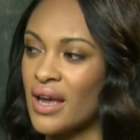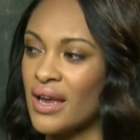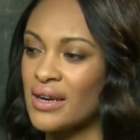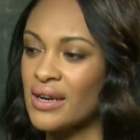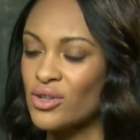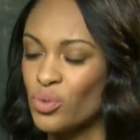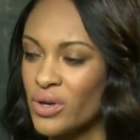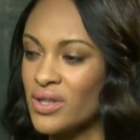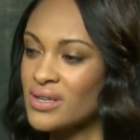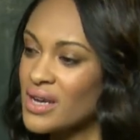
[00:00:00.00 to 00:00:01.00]
and it's one
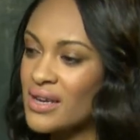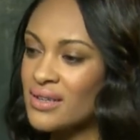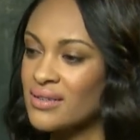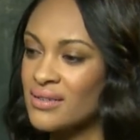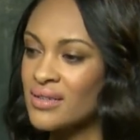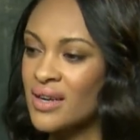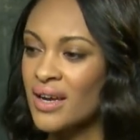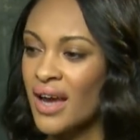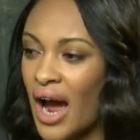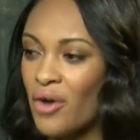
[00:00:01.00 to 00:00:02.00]
of the days
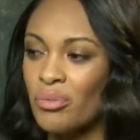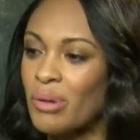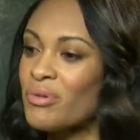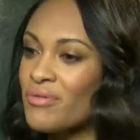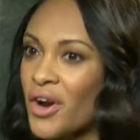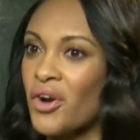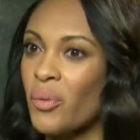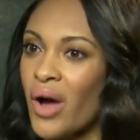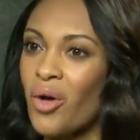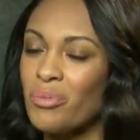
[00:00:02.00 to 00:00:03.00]
I remember very
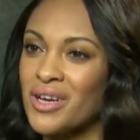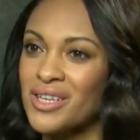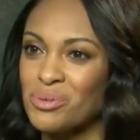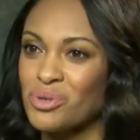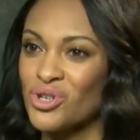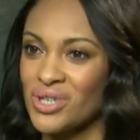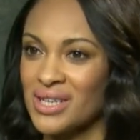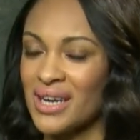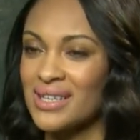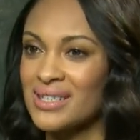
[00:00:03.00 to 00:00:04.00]
well because it was just
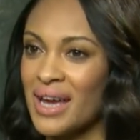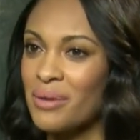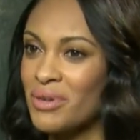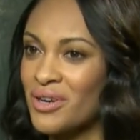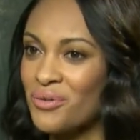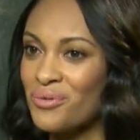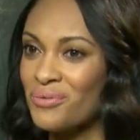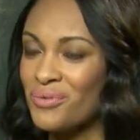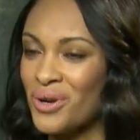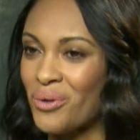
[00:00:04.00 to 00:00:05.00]
that excitement of,
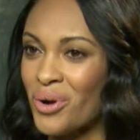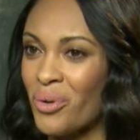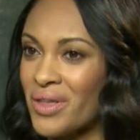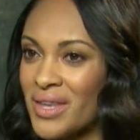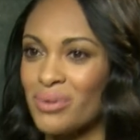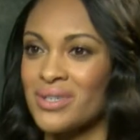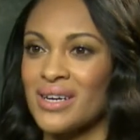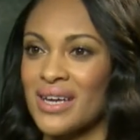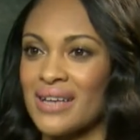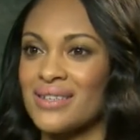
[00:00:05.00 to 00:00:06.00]
you know, knowing that I was going
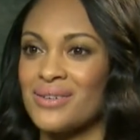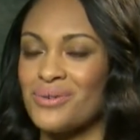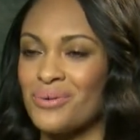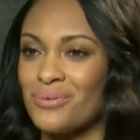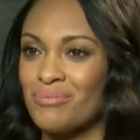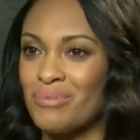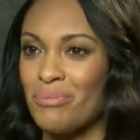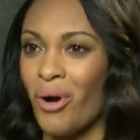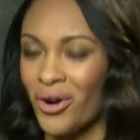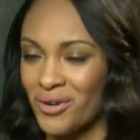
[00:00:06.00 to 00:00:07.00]
to get to be
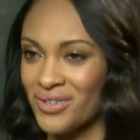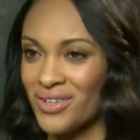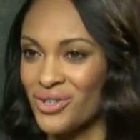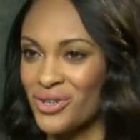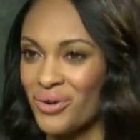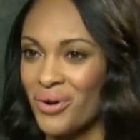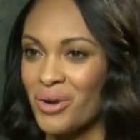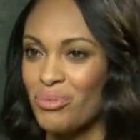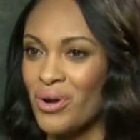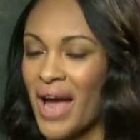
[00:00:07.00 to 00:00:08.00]
part of such an
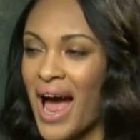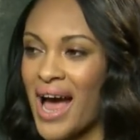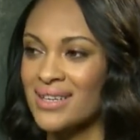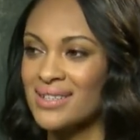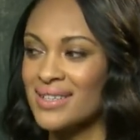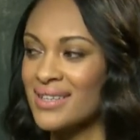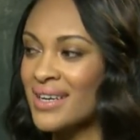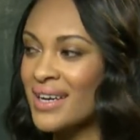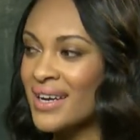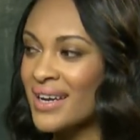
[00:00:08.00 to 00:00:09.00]
incredible cast. And,
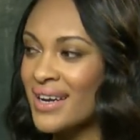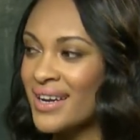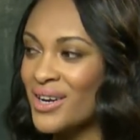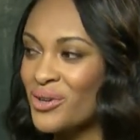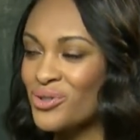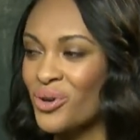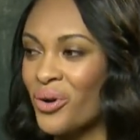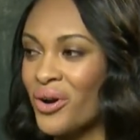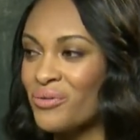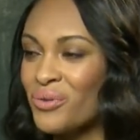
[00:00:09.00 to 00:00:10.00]
you know,
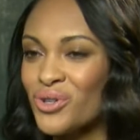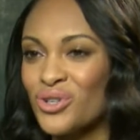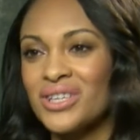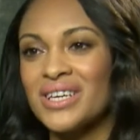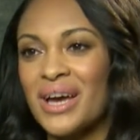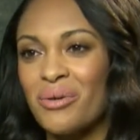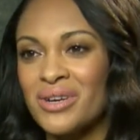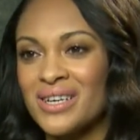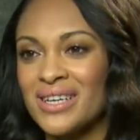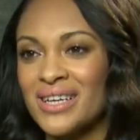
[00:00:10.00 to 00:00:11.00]
so unfortunately, yeah, we
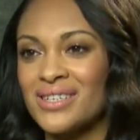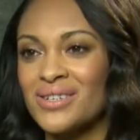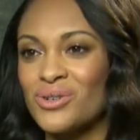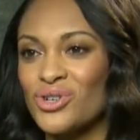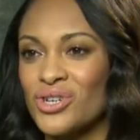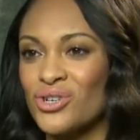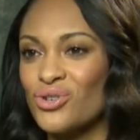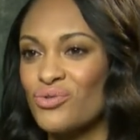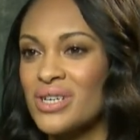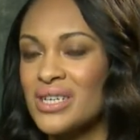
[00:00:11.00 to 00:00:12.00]
didn't get to share
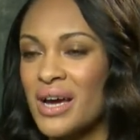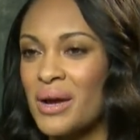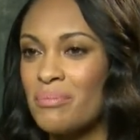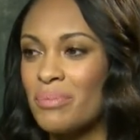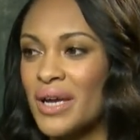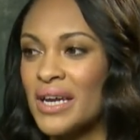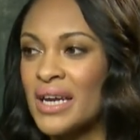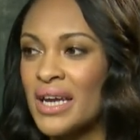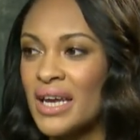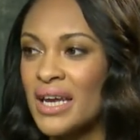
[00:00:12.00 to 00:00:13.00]
screen time, but,
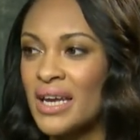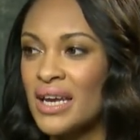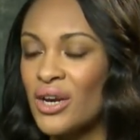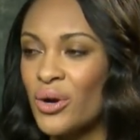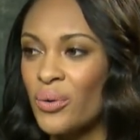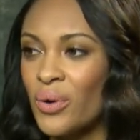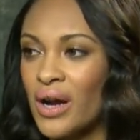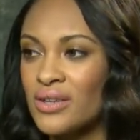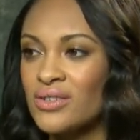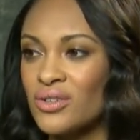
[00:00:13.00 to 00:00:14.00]
you know,
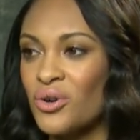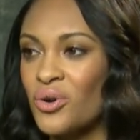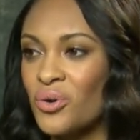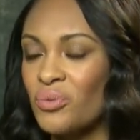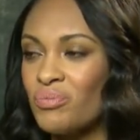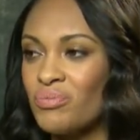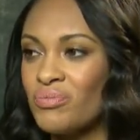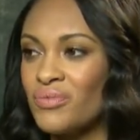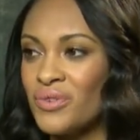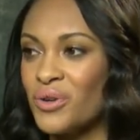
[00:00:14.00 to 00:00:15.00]
I still
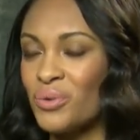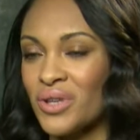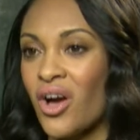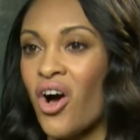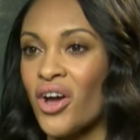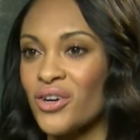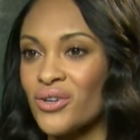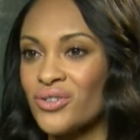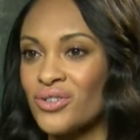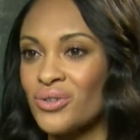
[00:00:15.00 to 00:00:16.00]
feel really
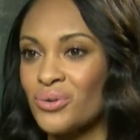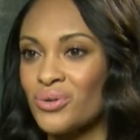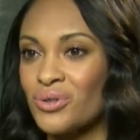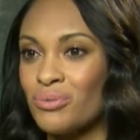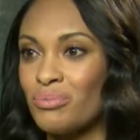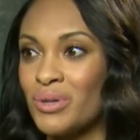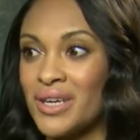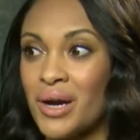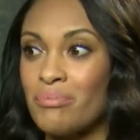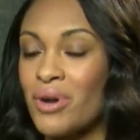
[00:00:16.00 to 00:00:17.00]
honored to, to
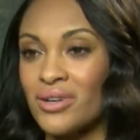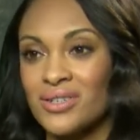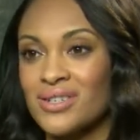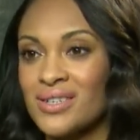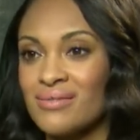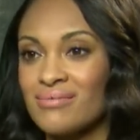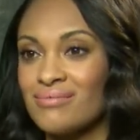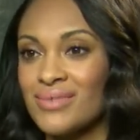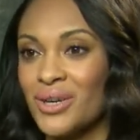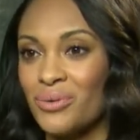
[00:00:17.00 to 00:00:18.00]
be amongst,
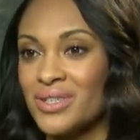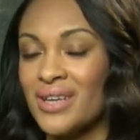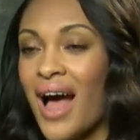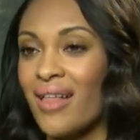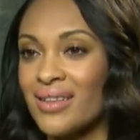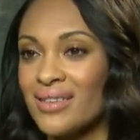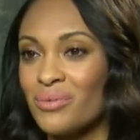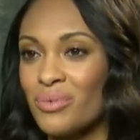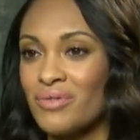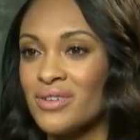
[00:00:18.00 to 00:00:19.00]
you know, the talent
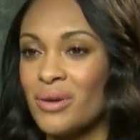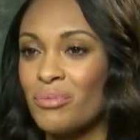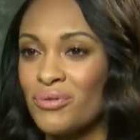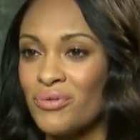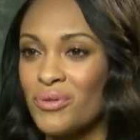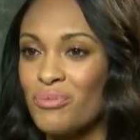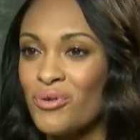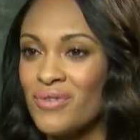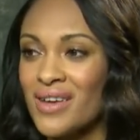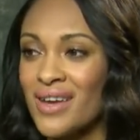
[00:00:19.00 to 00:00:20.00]
that we've assembled for the
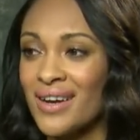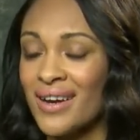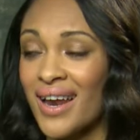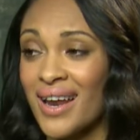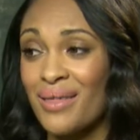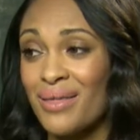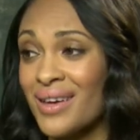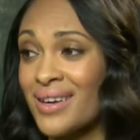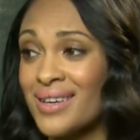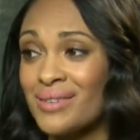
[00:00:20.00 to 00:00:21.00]
movie. And, and I
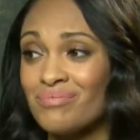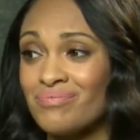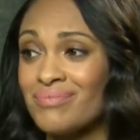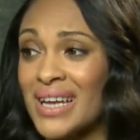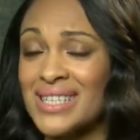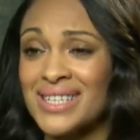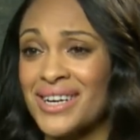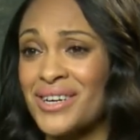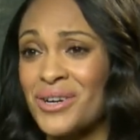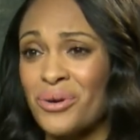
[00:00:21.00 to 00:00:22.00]
think Ben's
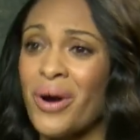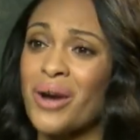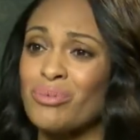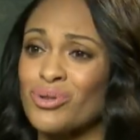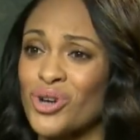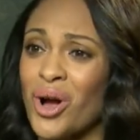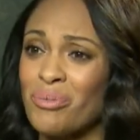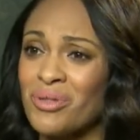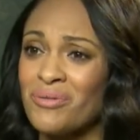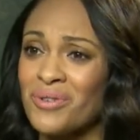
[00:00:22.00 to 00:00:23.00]
done an incredible job
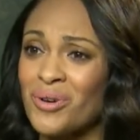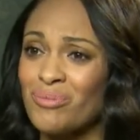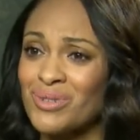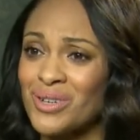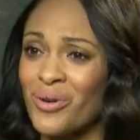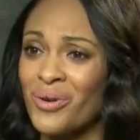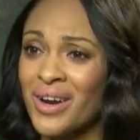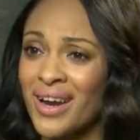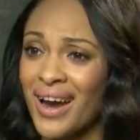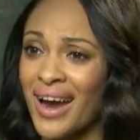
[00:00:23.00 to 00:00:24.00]
in the film, so
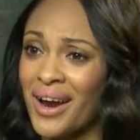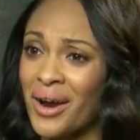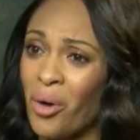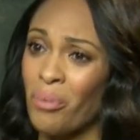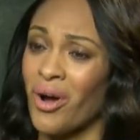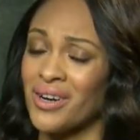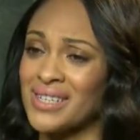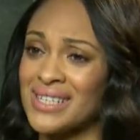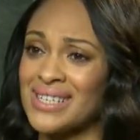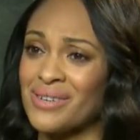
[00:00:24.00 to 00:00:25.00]
I hope
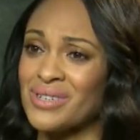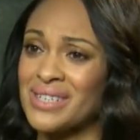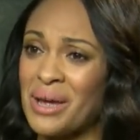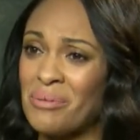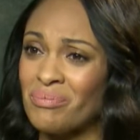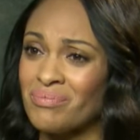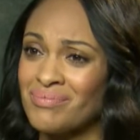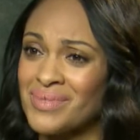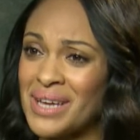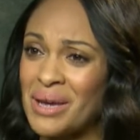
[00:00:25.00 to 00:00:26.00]
audiences have the same
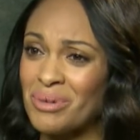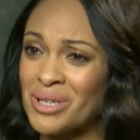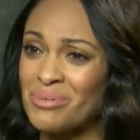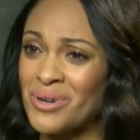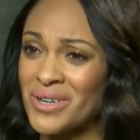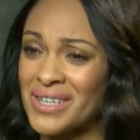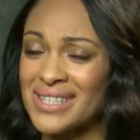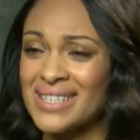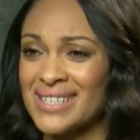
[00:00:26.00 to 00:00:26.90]
same experience.